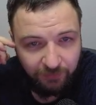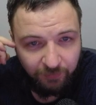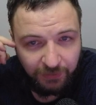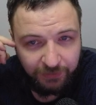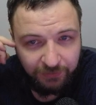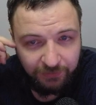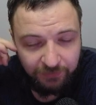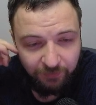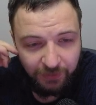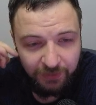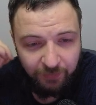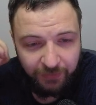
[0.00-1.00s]

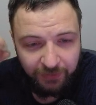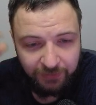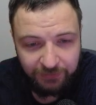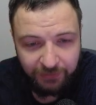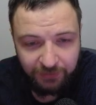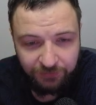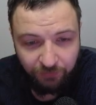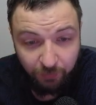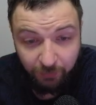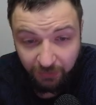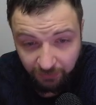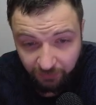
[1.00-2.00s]
money maker days for
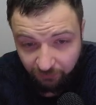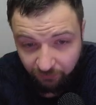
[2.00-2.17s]
me,